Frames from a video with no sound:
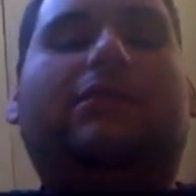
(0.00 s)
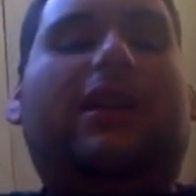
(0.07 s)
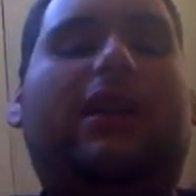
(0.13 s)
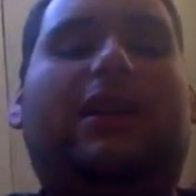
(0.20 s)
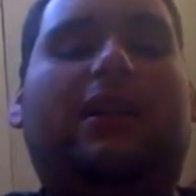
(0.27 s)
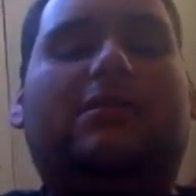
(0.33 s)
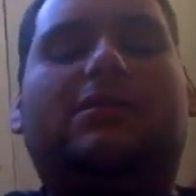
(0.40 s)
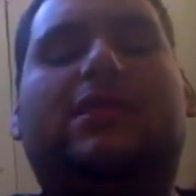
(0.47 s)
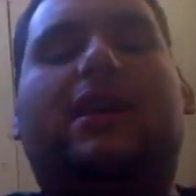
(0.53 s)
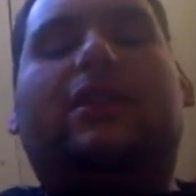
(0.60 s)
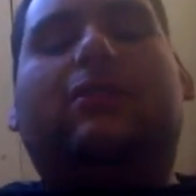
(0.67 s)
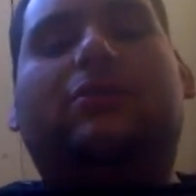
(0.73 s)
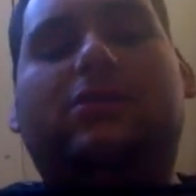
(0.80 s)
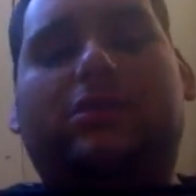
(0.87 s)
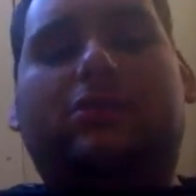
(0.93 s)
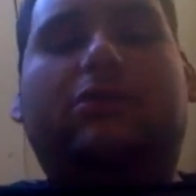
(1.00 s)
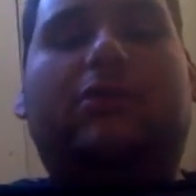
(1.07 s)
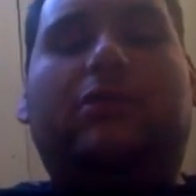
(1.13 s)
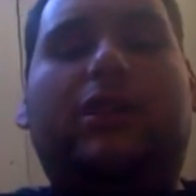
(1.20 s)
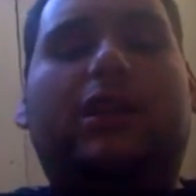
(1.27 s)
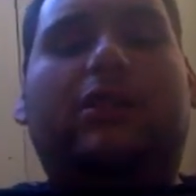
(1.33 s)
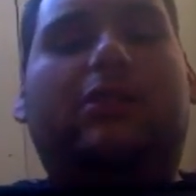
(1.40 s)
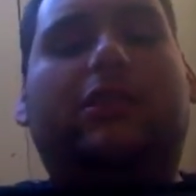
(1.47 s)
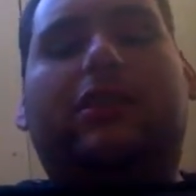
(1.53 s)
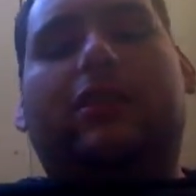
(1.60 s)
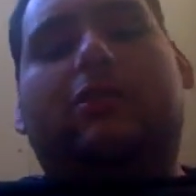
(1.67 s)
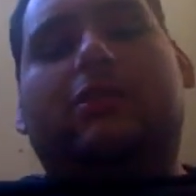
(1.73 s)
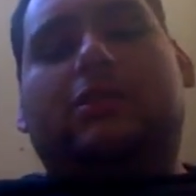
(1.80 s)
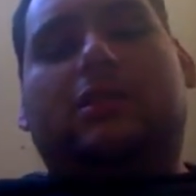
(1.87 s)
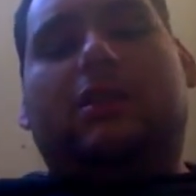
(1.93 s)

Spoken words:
Knockouts title sooner or later. You know it's